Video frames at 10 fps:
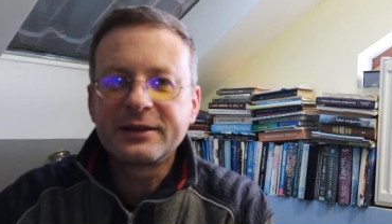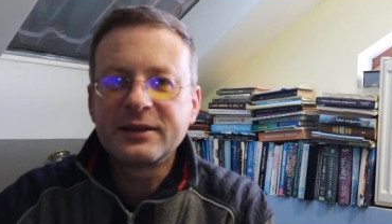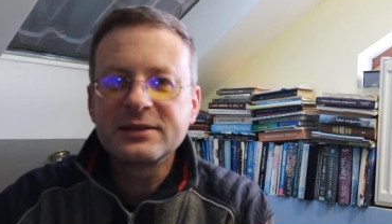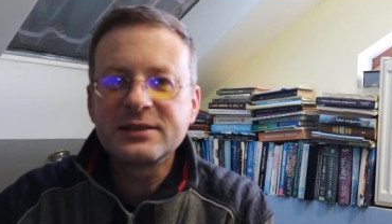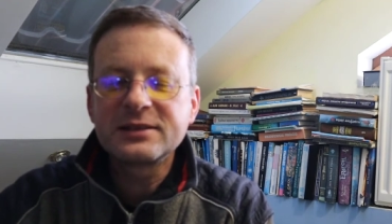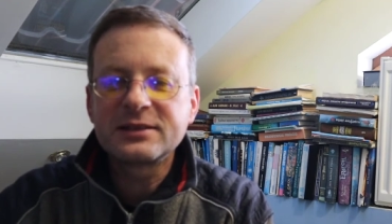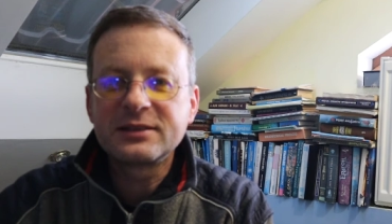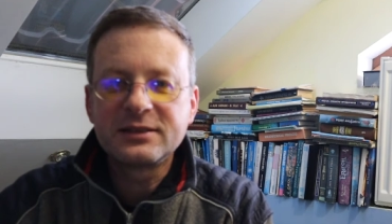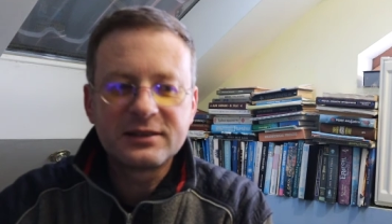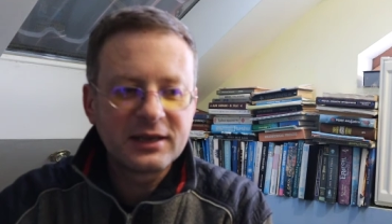This is
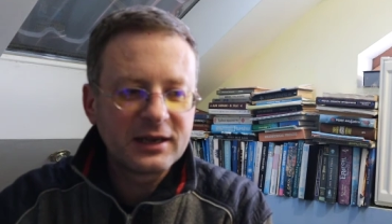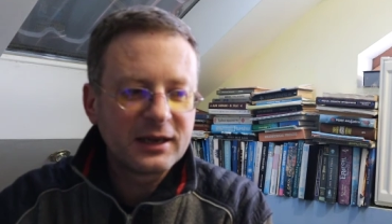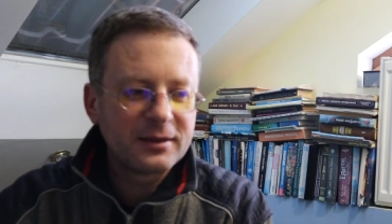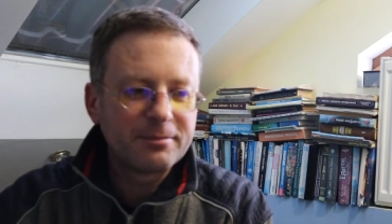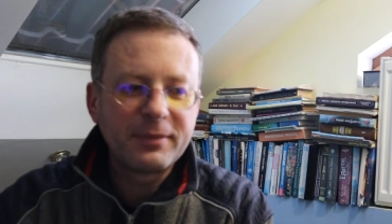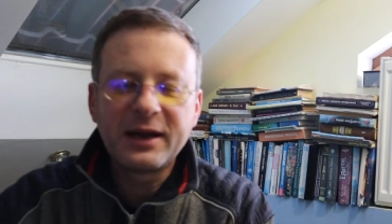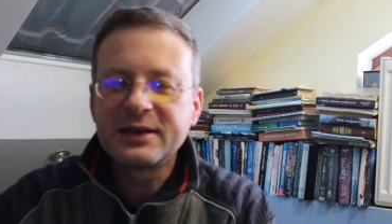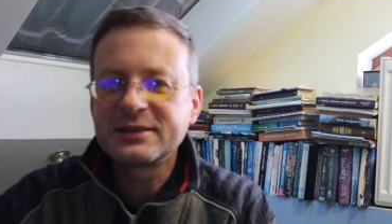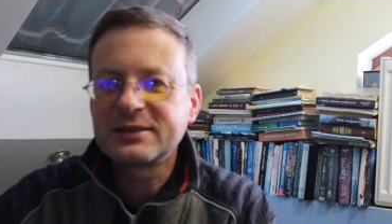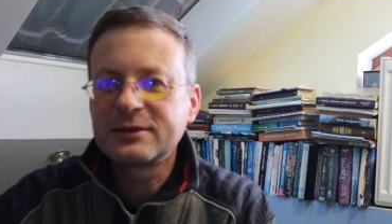the
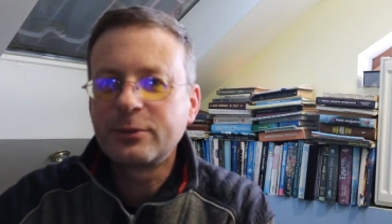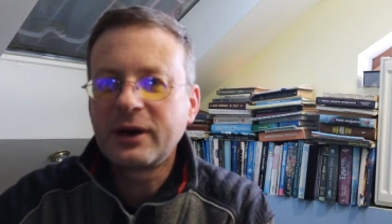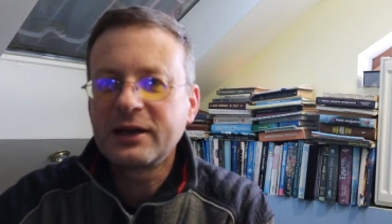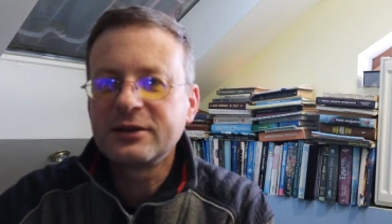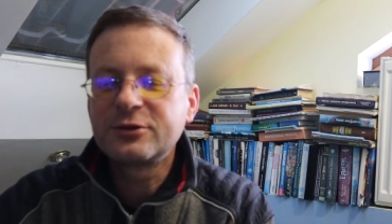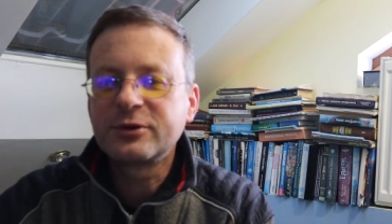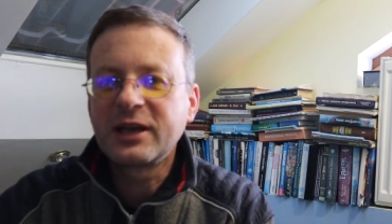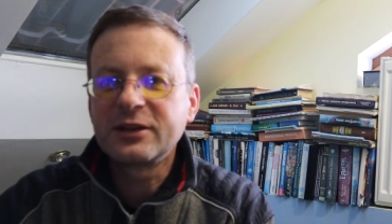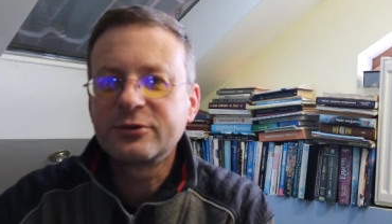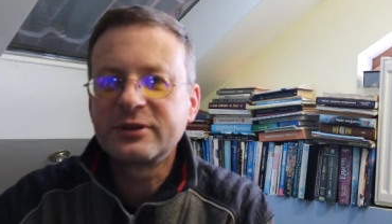best way to
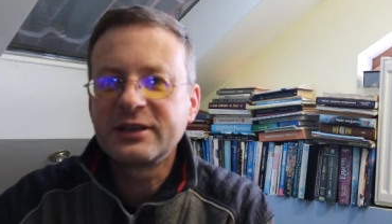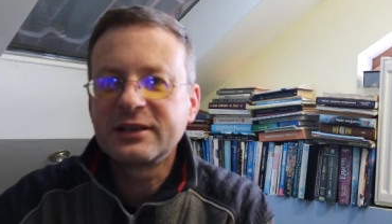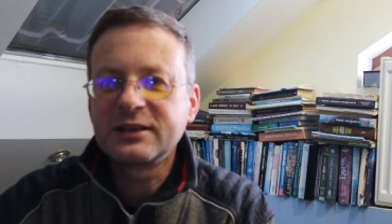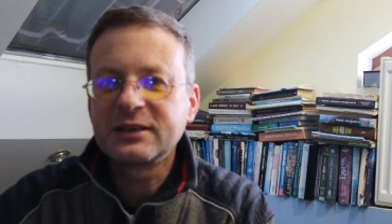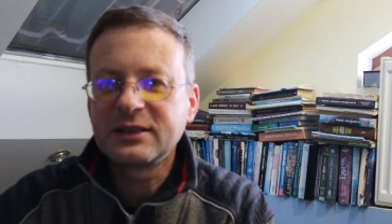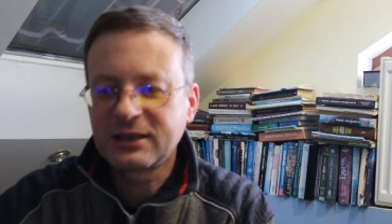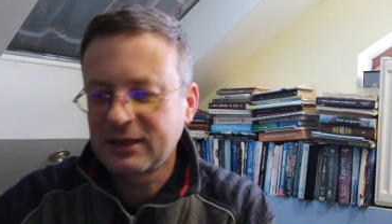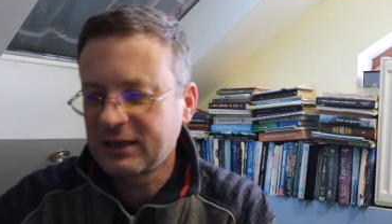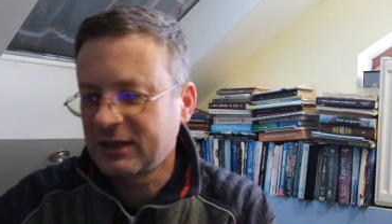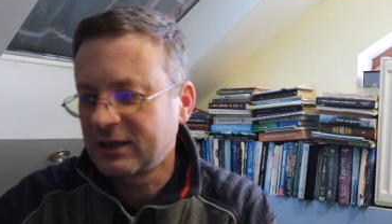get to
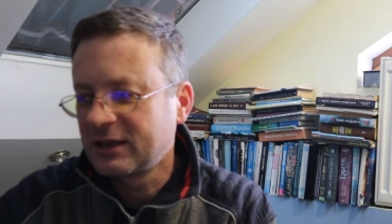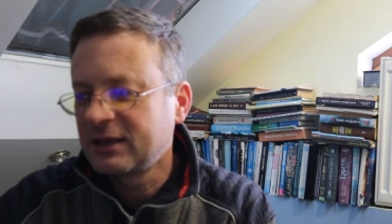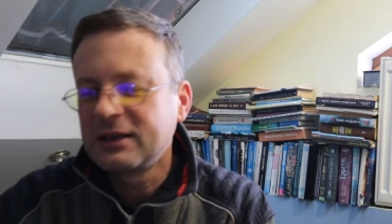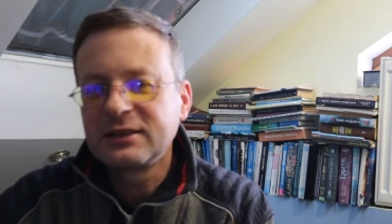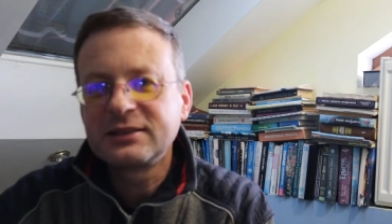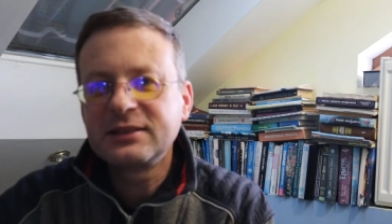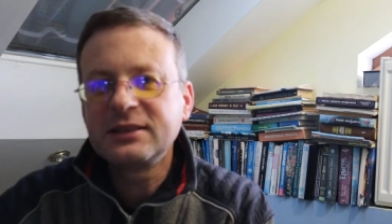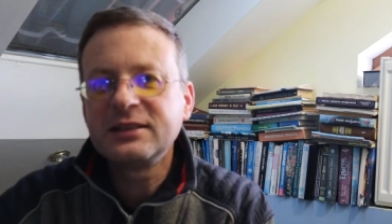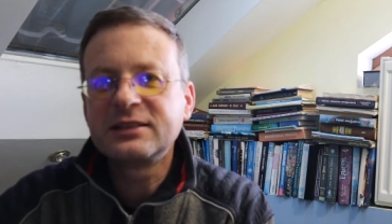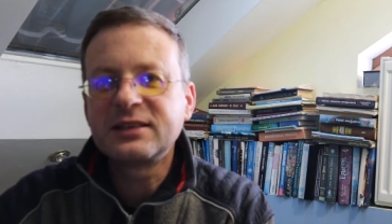the
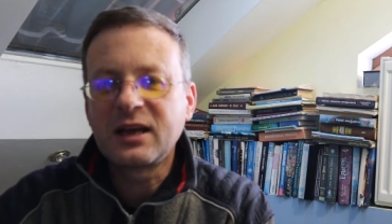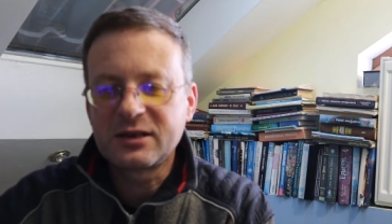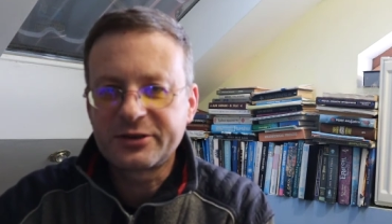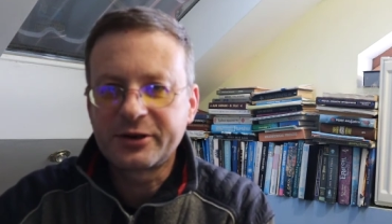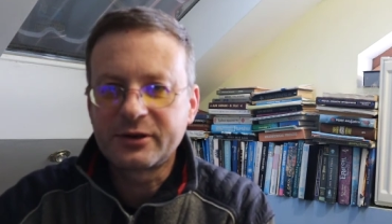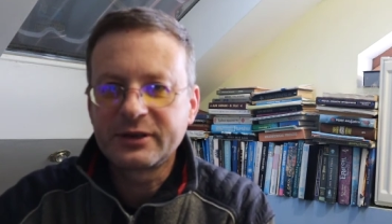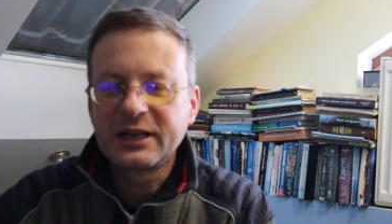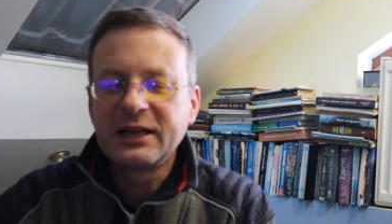city center.